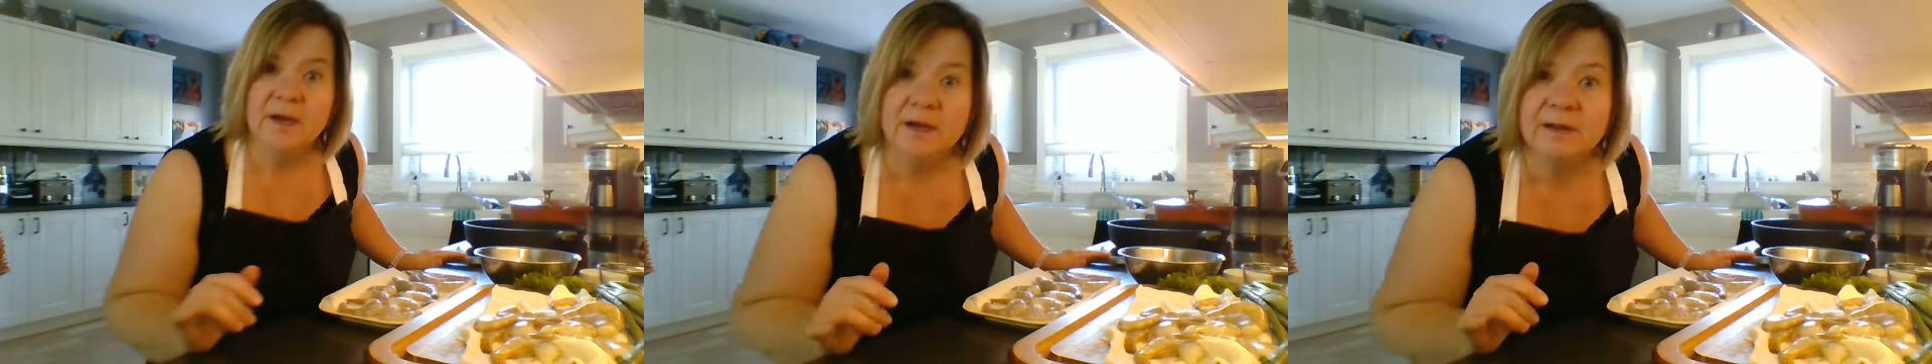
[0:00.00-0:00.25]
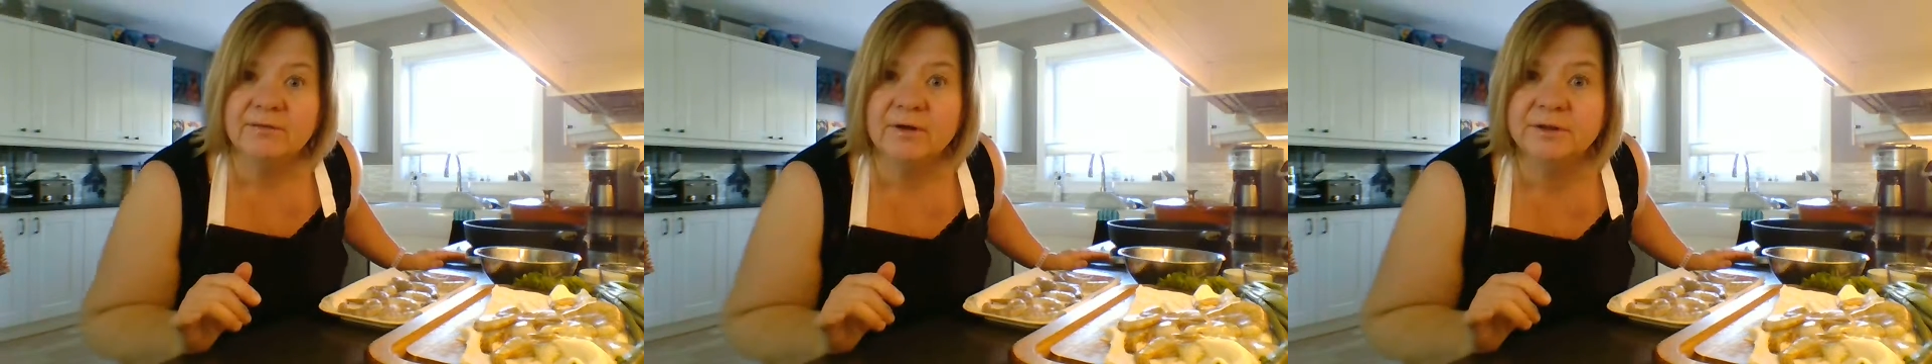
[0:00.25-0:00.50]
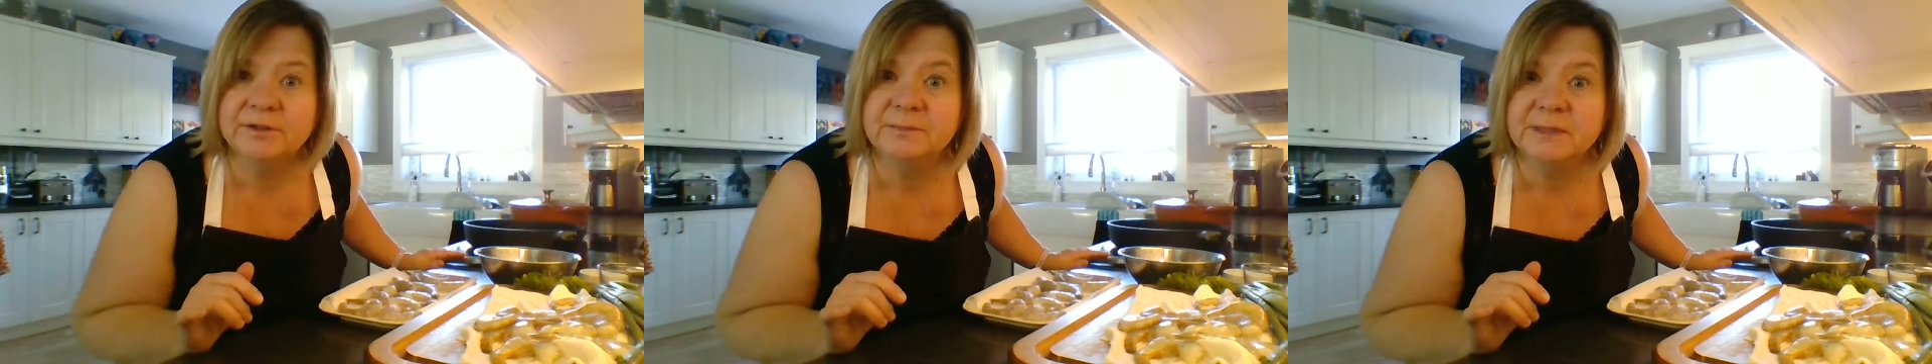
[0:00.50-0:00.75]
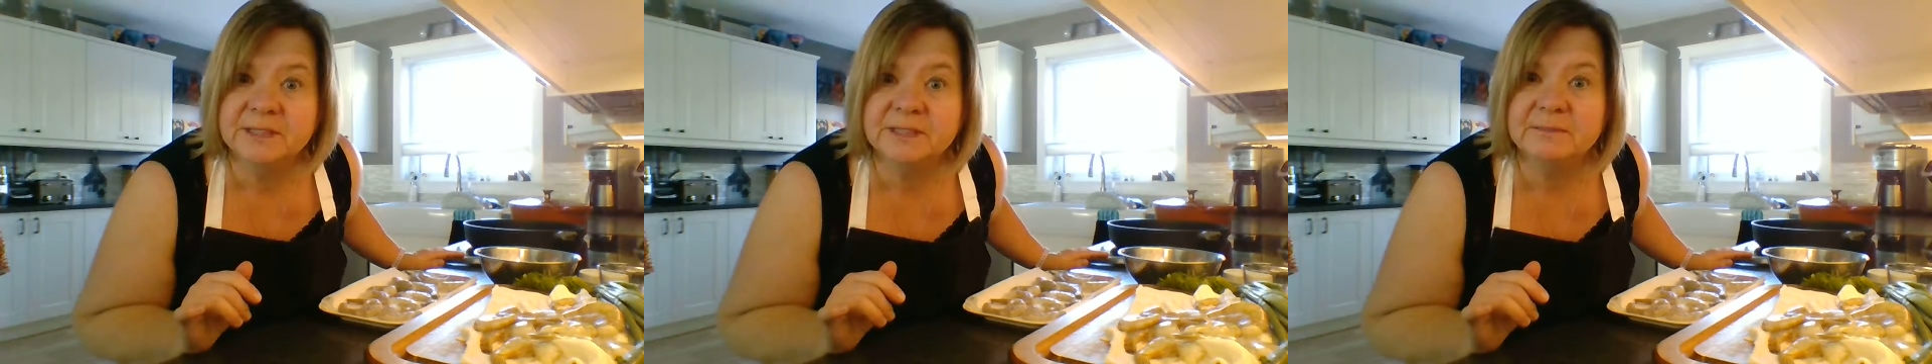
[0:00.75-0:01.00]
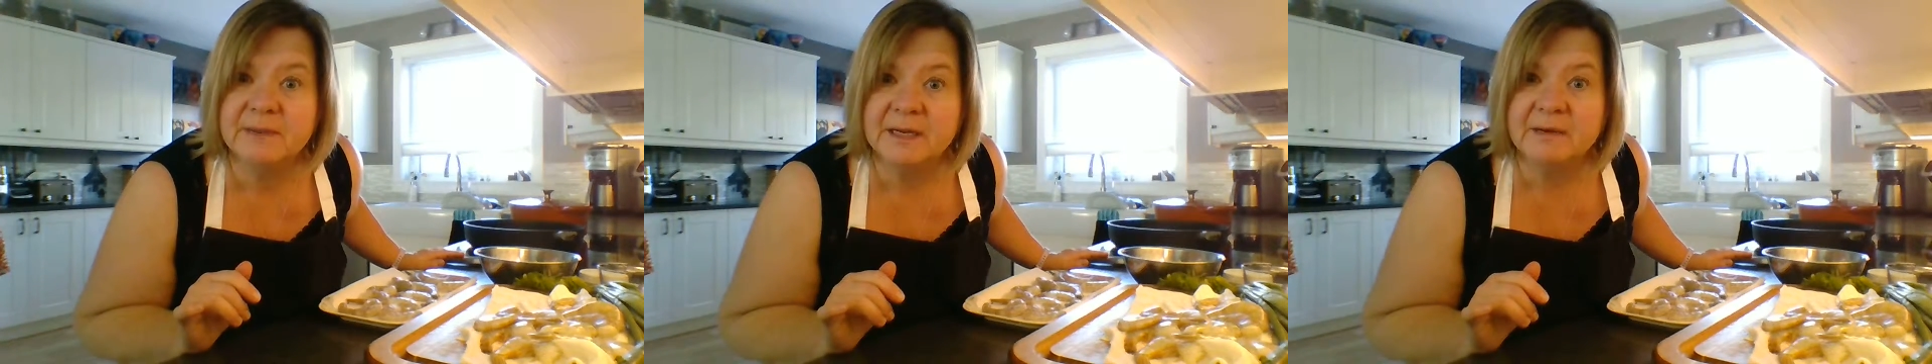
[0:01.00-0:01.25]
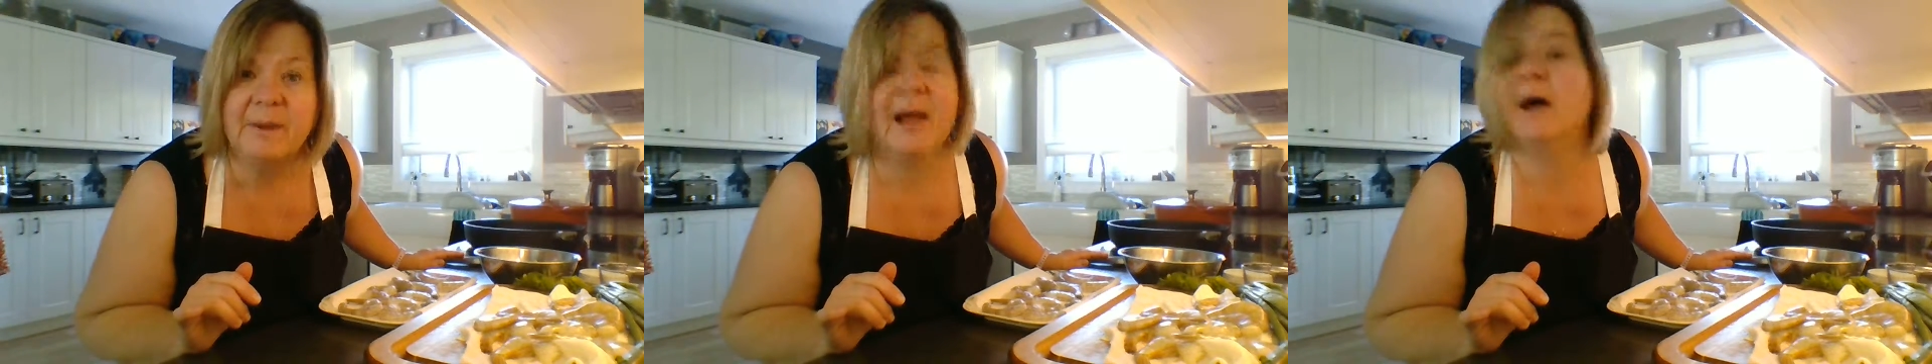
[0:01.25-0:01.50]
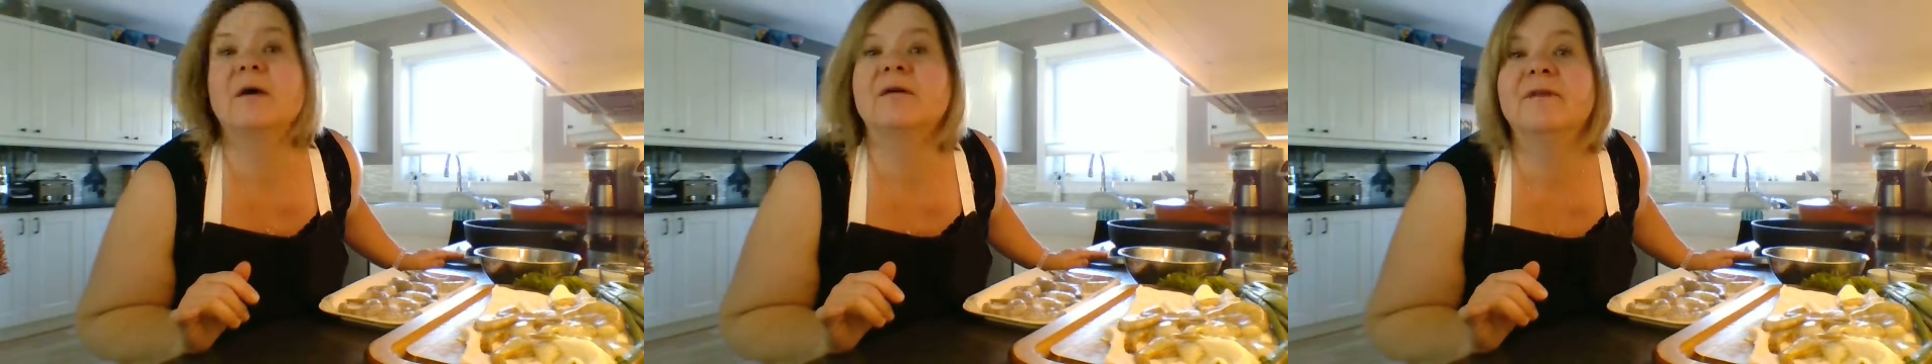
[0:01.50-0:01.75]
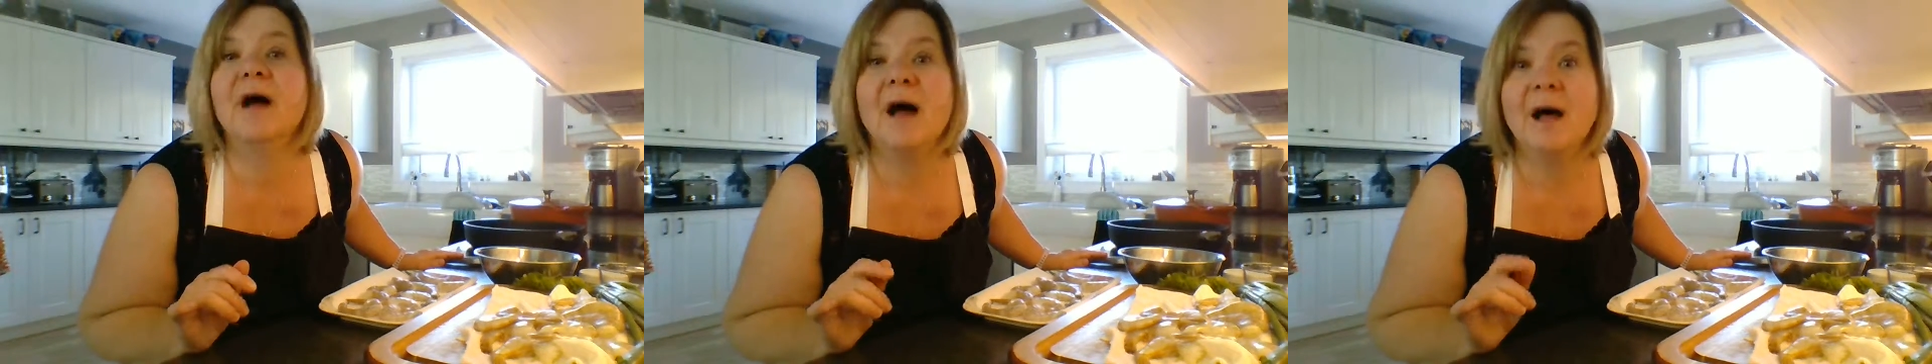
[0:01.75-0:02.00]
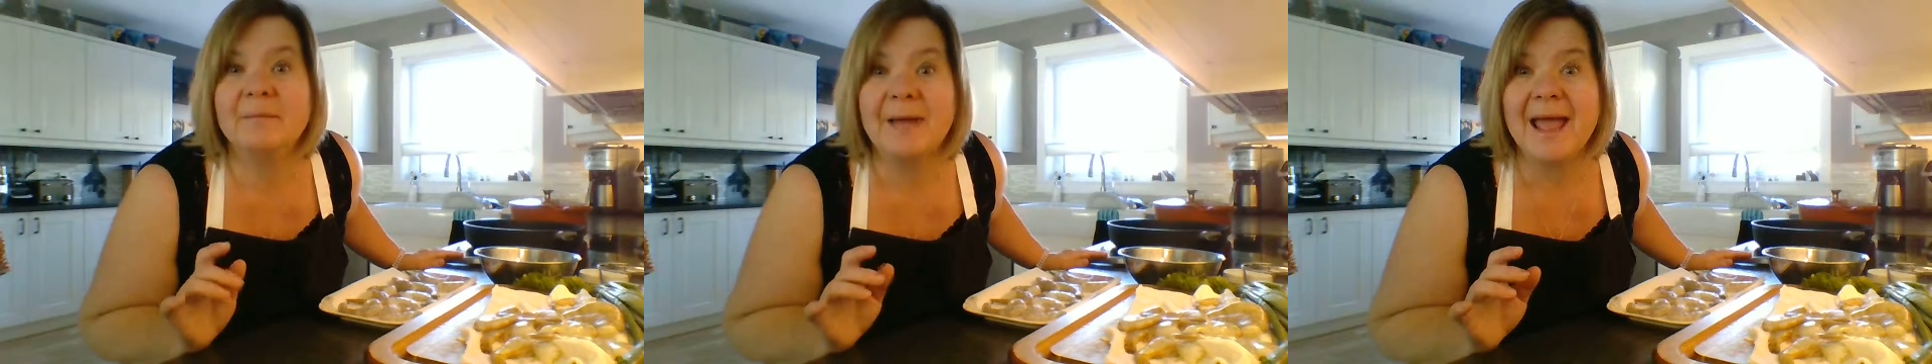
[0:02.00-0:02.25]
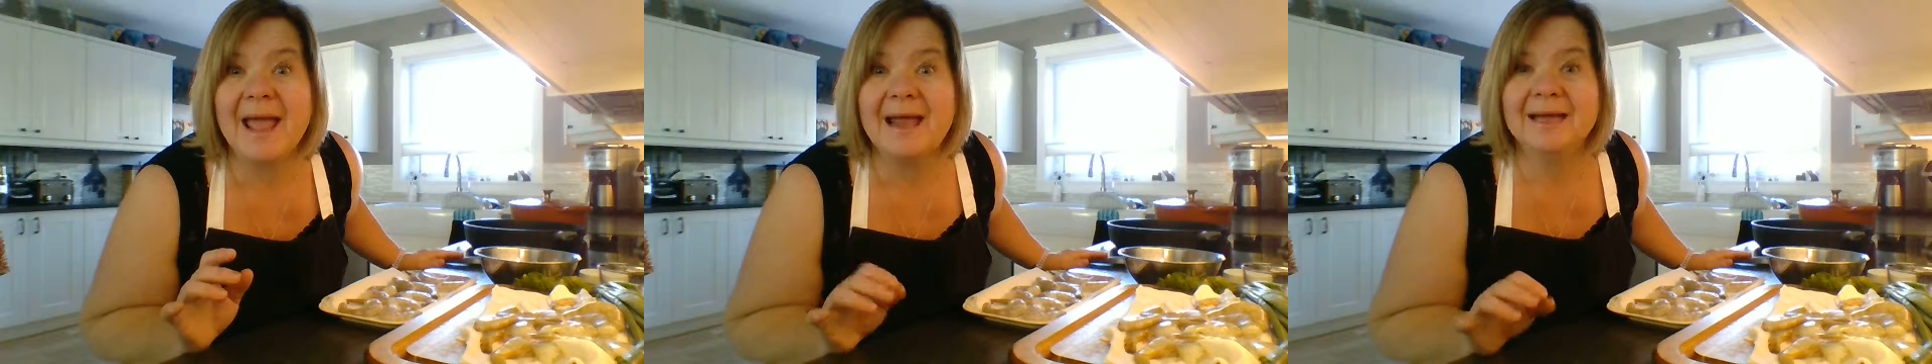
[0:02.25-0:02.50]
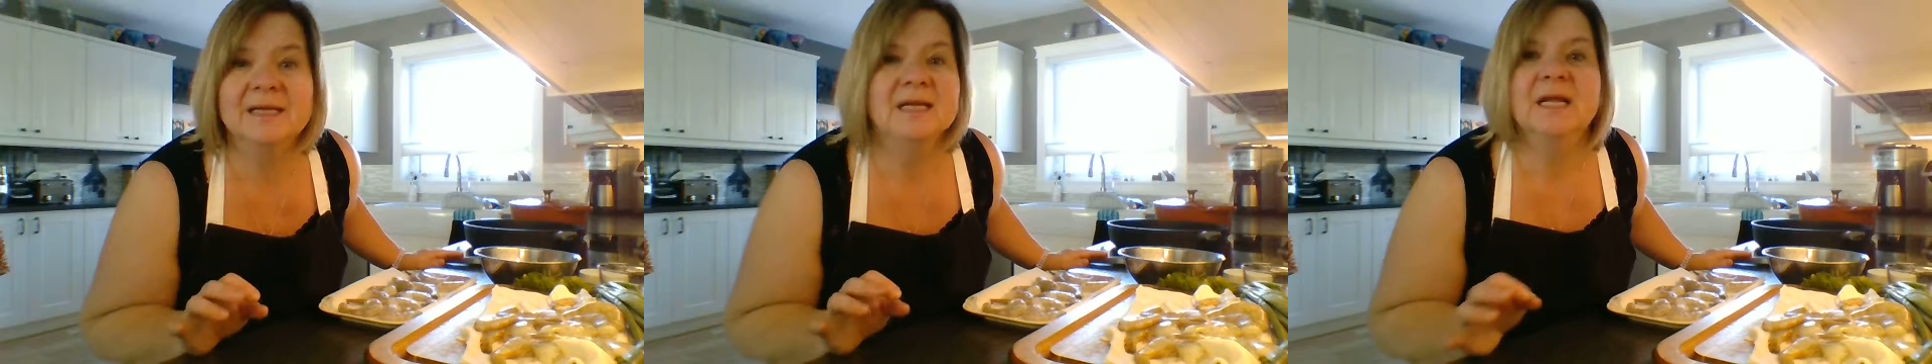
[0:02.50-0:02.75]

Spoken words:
Never underestimate the power of a hot pan.